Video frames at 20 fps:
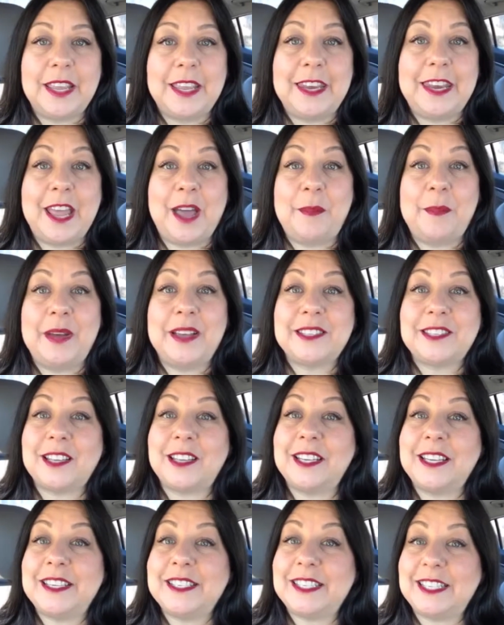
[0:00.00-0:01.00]
Now,
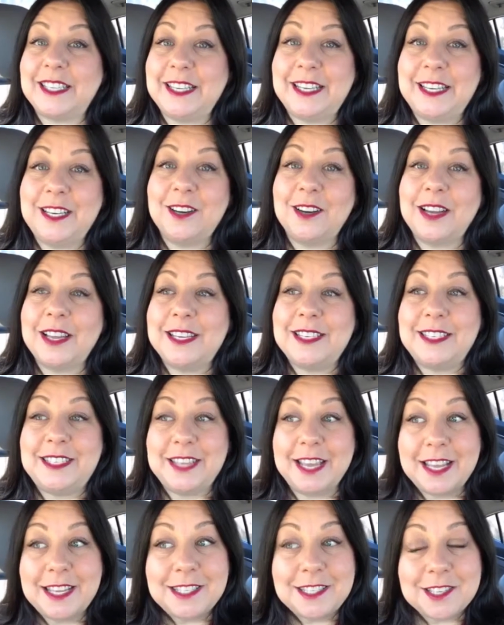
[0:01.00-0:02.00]
muscle is leaner and
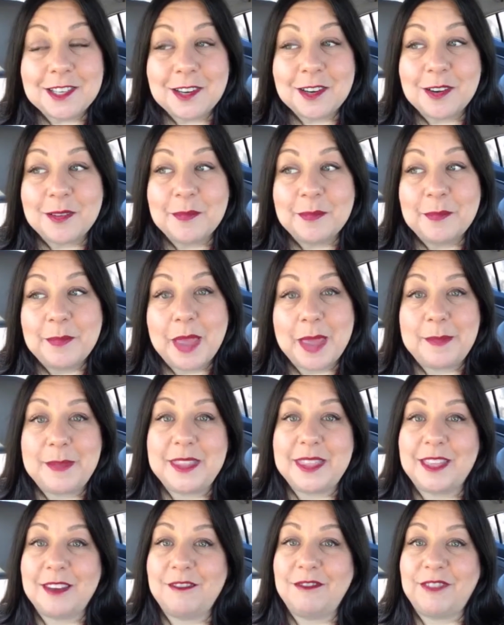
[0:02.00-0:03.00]
denser, maybe,
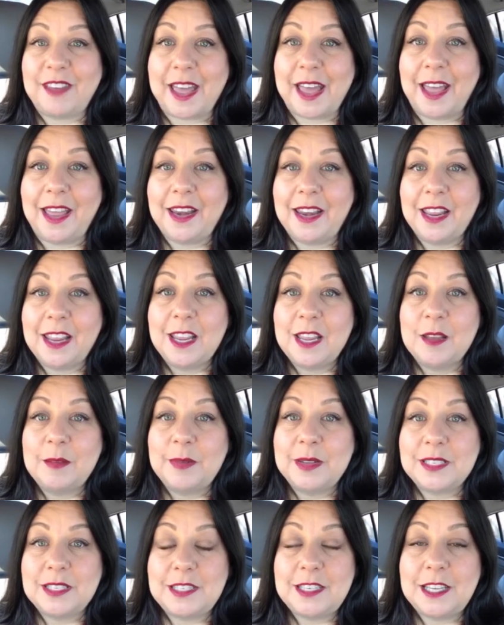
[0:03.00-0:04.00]
than fat,
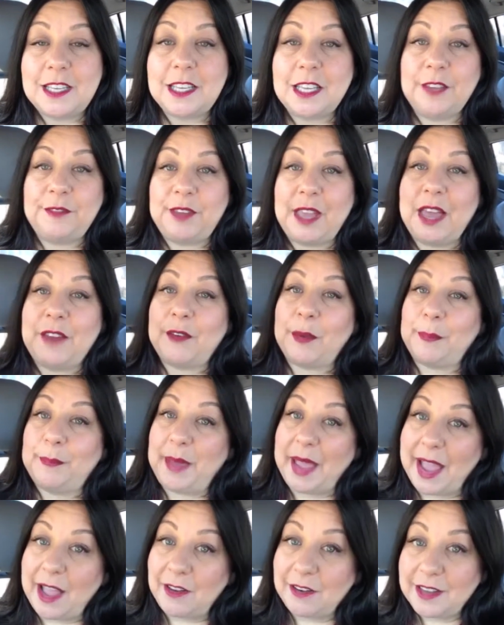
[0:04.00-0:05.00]
but still, if you have a
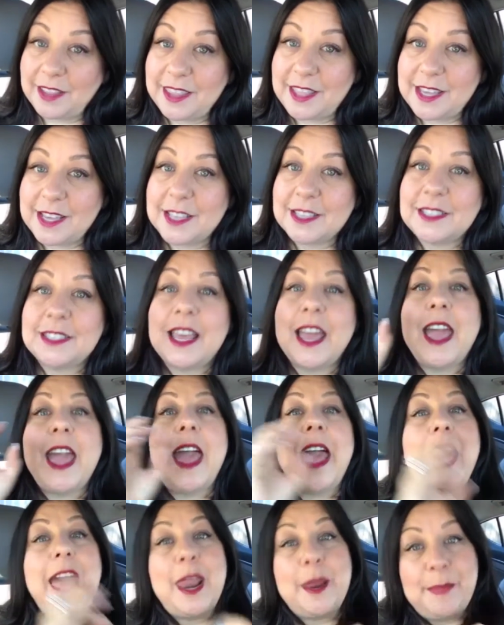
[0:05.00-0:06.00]
pound of this
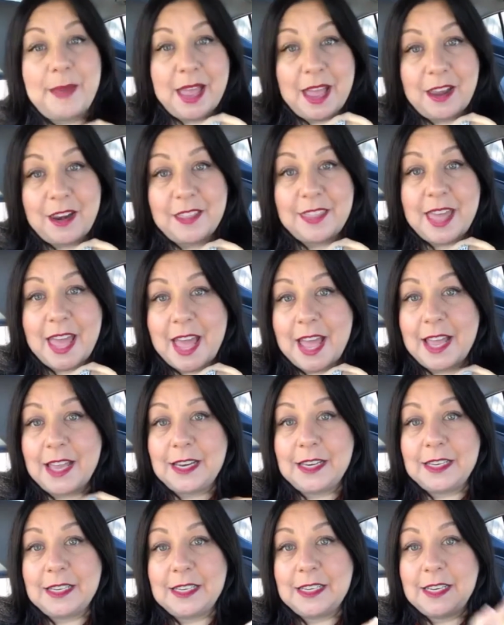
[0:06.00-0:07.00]
and a pound of that,
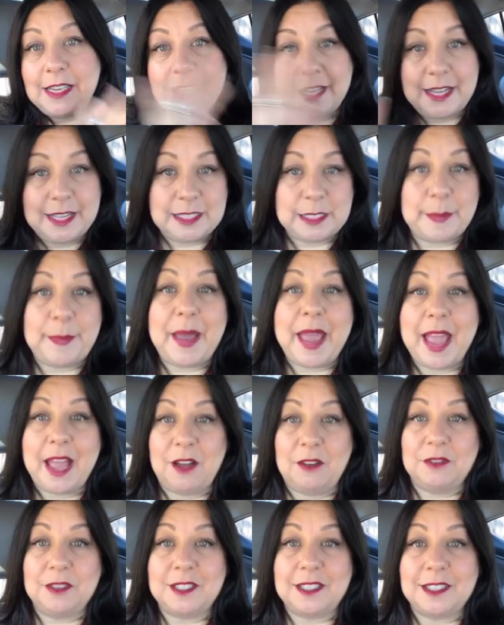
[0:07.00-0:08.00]
it's a
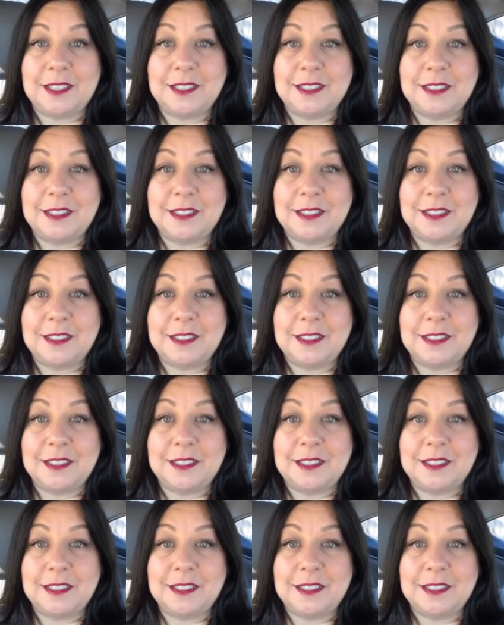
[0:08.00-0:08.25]
pound.